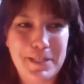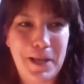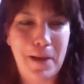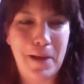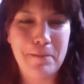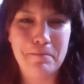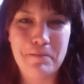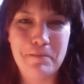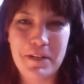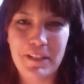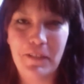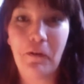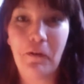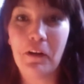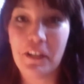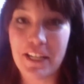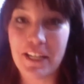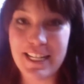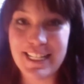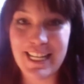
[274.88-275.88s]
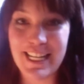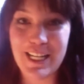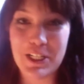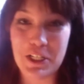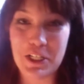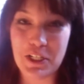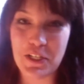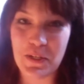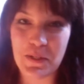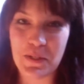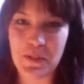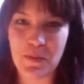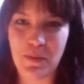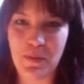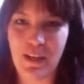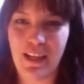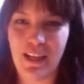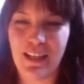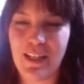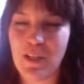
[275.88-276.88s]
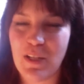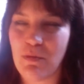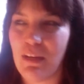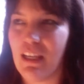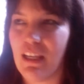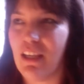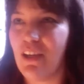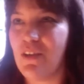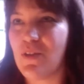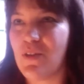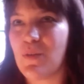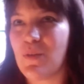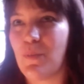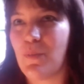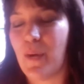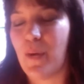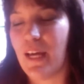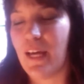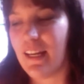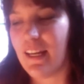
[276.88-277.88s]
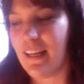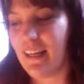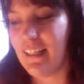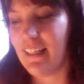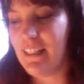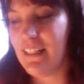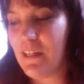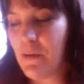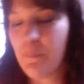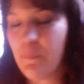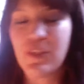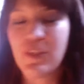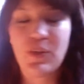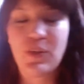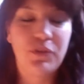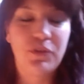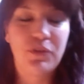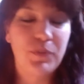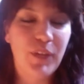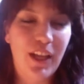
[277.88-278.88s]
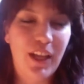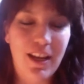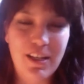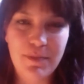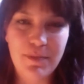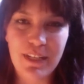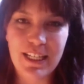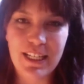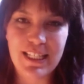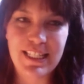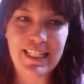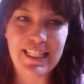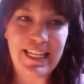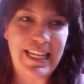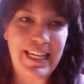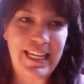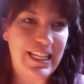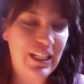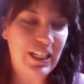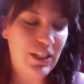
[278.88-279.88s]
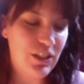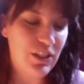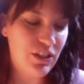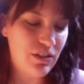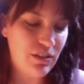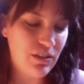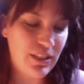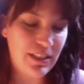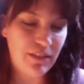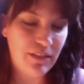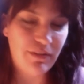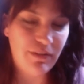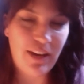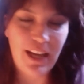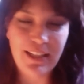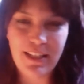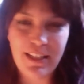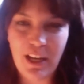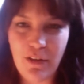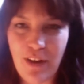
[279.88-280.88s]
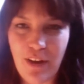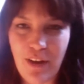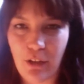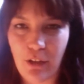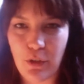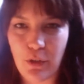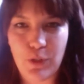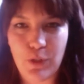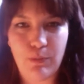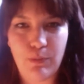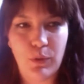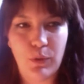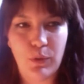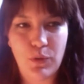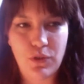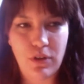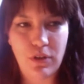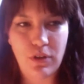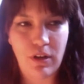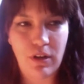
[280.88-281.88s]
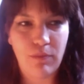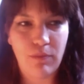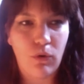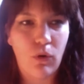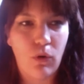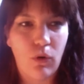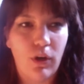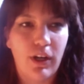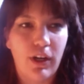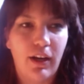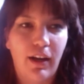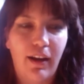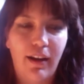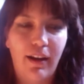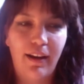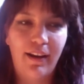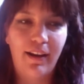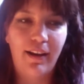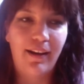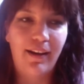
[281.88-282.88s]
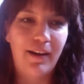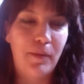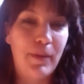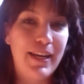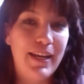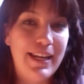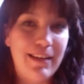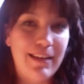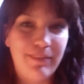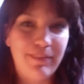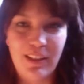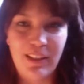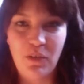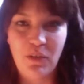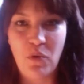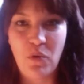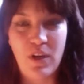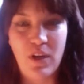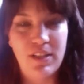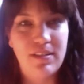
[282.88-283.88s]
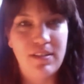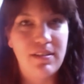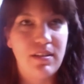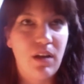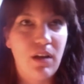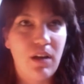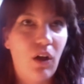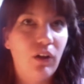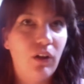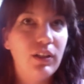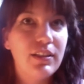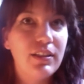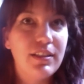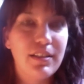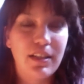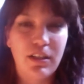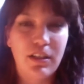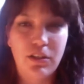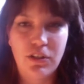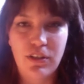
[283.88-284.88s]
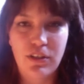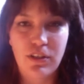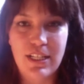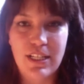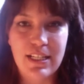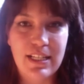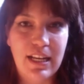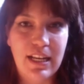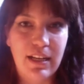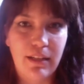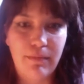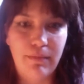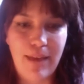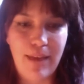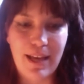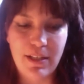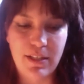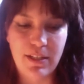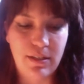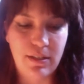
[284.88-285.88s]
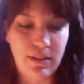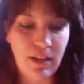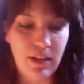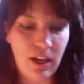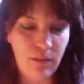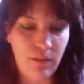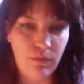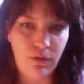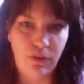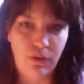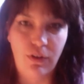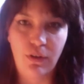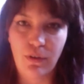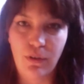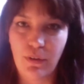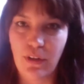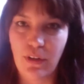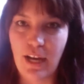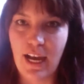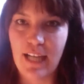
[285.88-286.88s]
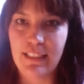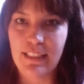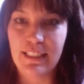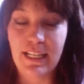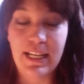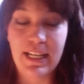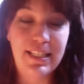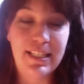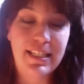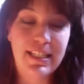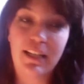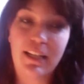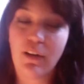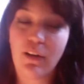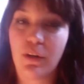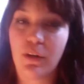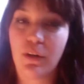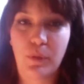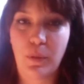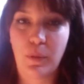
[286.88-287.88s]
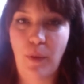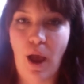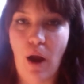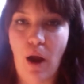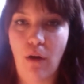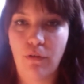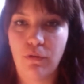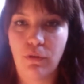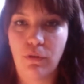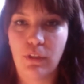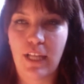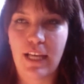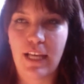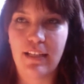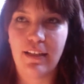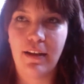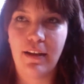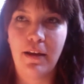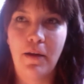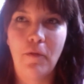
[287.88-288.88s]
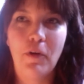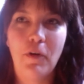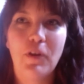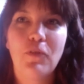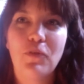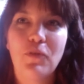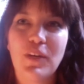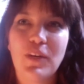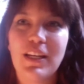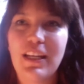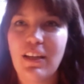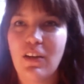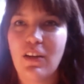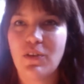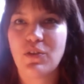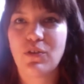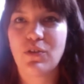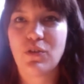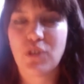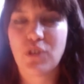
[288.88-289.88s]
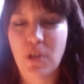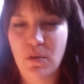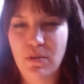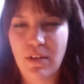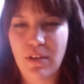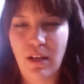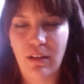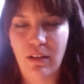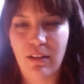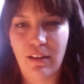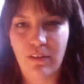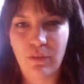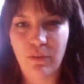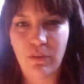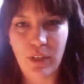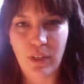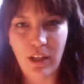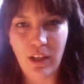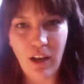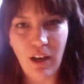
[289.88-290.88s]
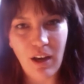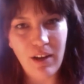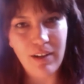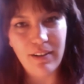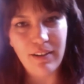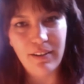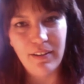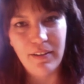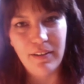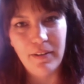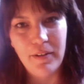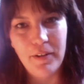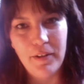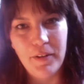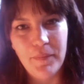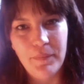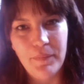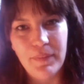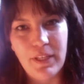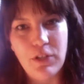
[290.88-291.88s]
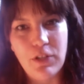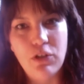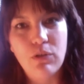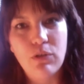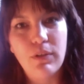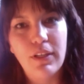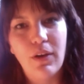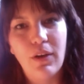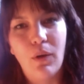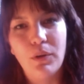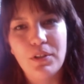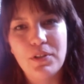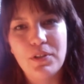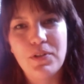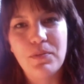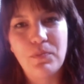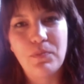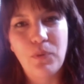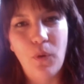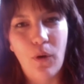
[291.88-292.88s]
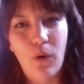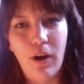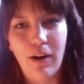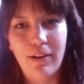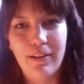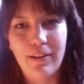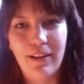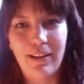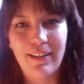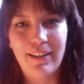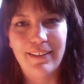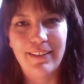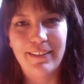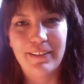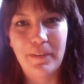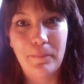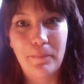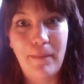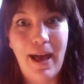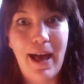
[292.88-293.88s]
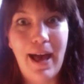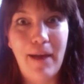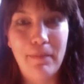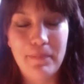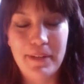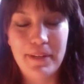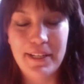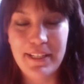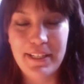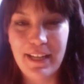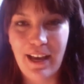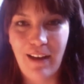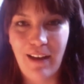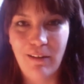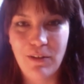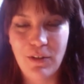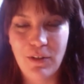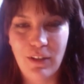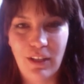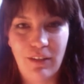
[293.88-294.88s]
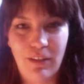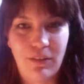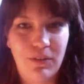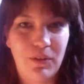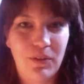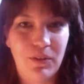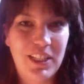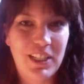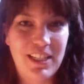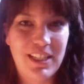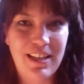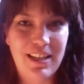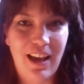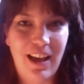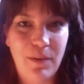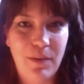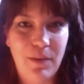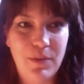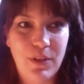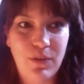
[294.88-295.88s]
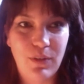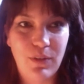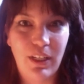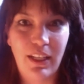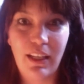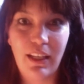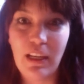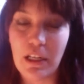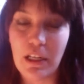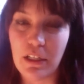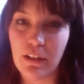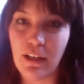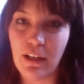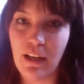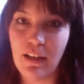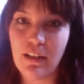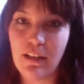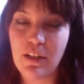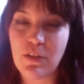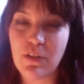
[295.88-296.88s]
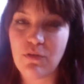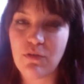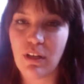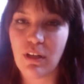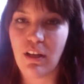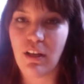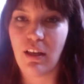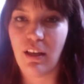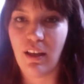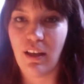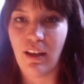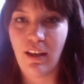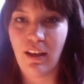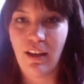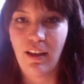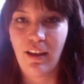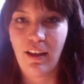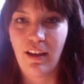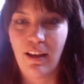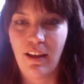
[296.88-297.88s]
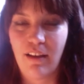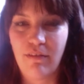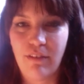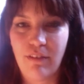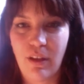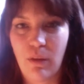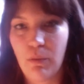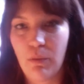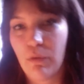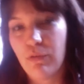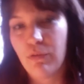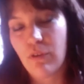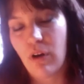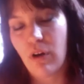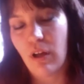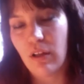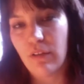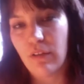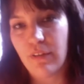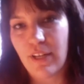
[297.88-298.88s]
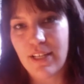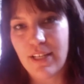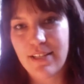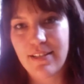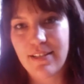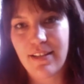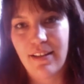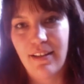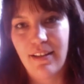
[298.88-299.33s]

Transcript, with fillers: some organization, so to speak, and is being used. But uh, so from the cosmic Essene to the divine directors, Blue Star Born, benevolent ones, all the teachers, ascendant masters came through. And it's incredibly powerful. And what it really goes to show is how loved we are that truly all the support and the map and how to get through these times is really here and it is really available for all of us